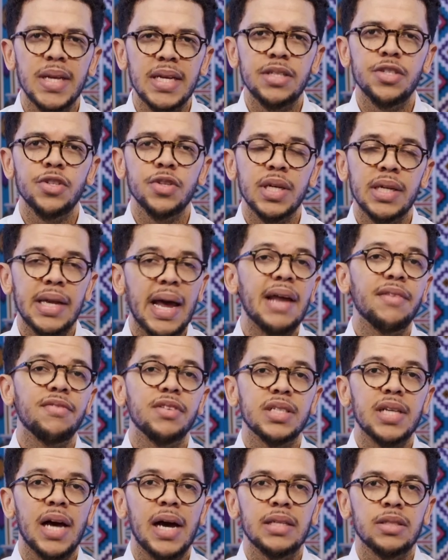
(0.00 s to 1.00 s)
is you can
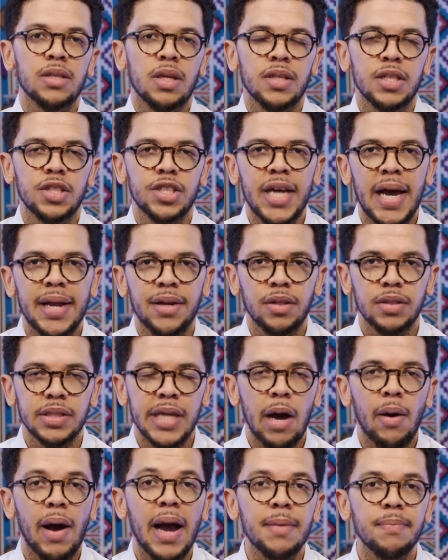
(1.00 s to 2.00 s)
advertise on the channel.
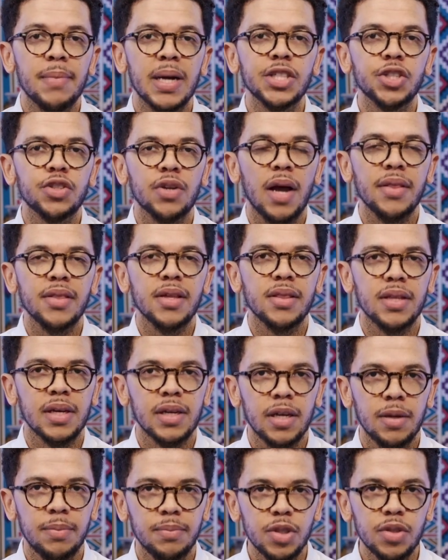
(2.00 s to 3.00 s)
Now, I'd much rather the
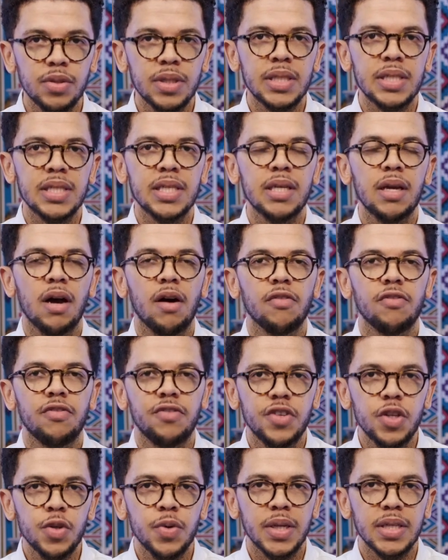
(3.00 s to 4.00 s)
community of
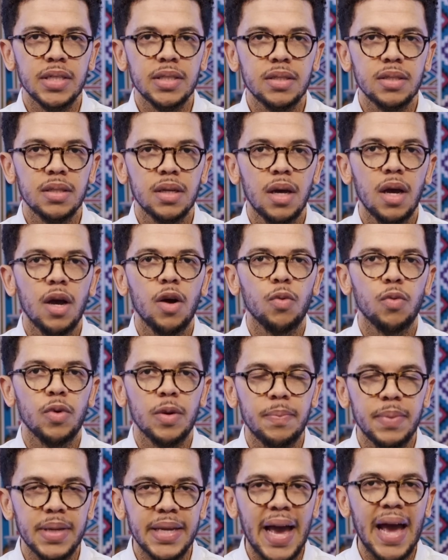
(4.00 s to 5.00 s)
viewers
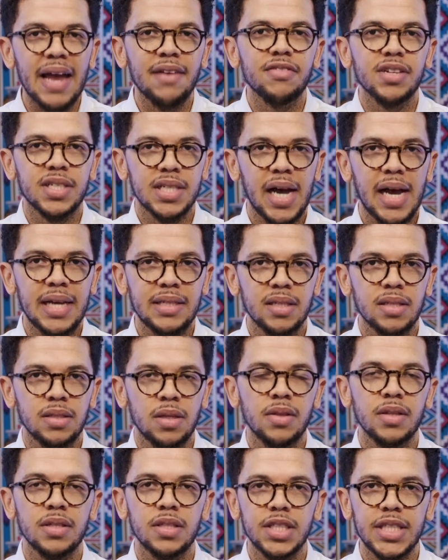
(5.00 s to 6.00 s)
would be advertisers
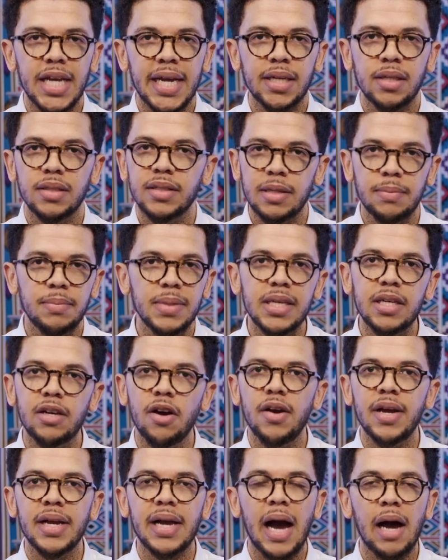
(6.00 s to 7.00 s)
on this channel than me
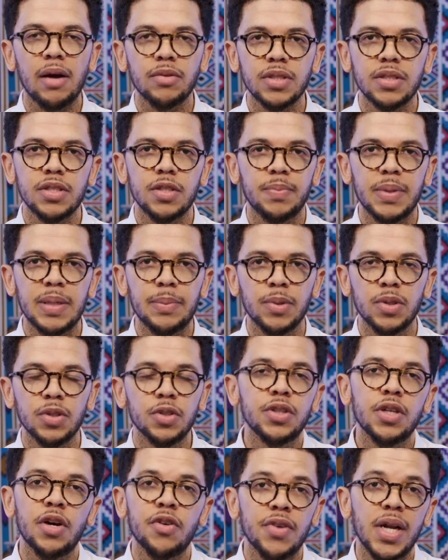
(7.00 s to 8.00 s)
going out to people
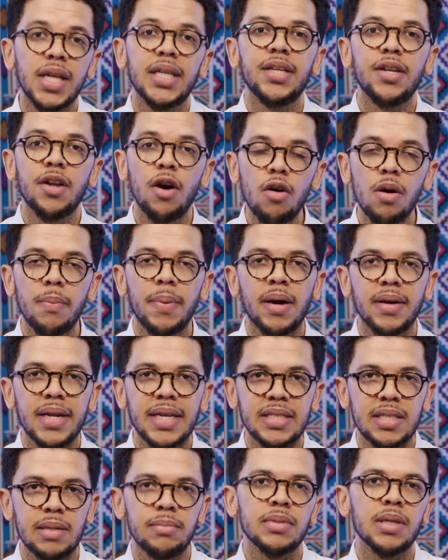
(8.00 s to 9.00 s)
who don't really know about
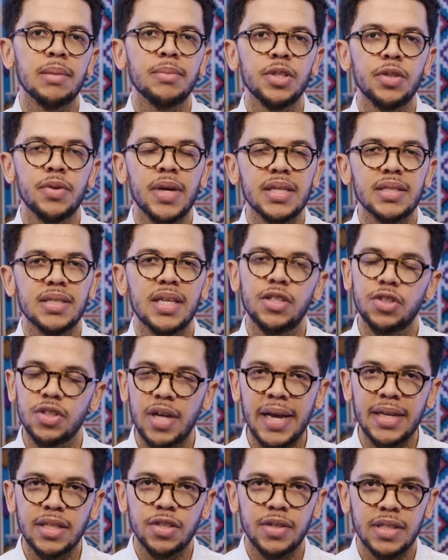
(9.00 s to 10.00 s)
SMWX and
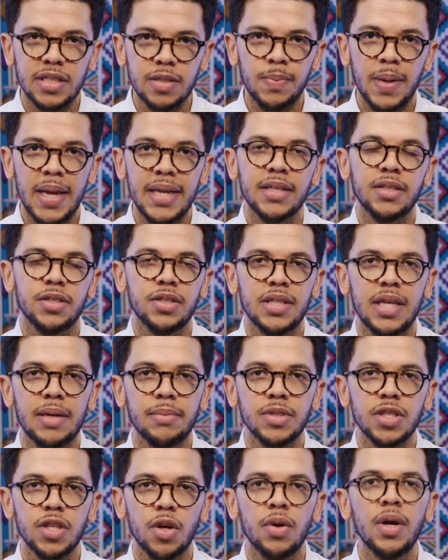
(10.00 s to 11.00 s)
trying to explain it to
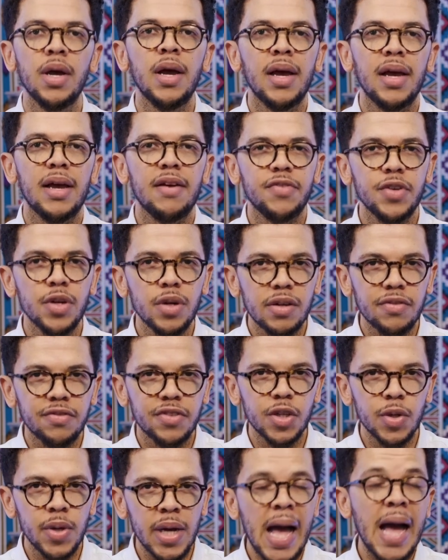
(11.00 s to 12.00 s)
them. So if you're a
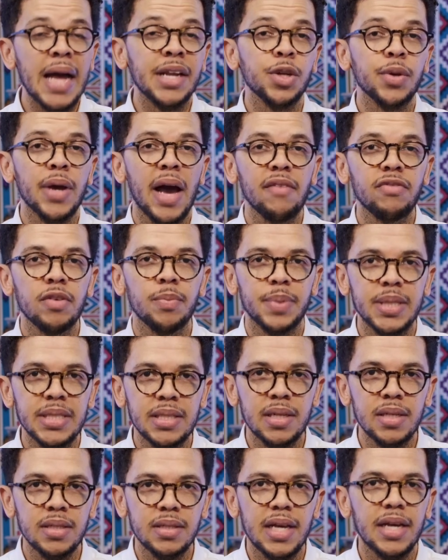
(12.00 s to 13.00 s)
viewer and you have a
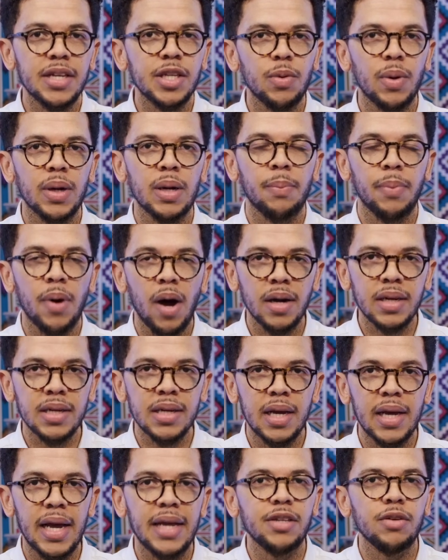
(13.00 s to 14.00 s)
business and you want to
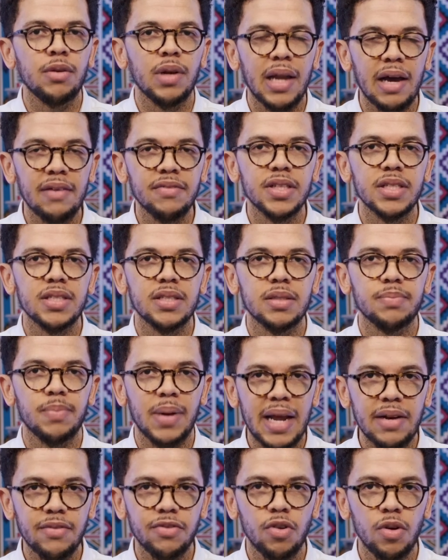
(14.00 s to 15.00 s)
partner and you love this
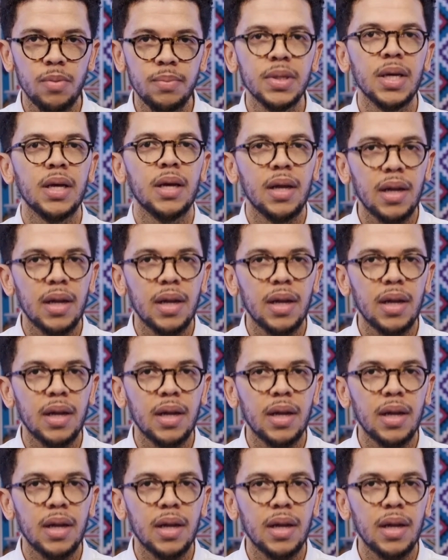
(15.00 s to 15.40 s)
platform,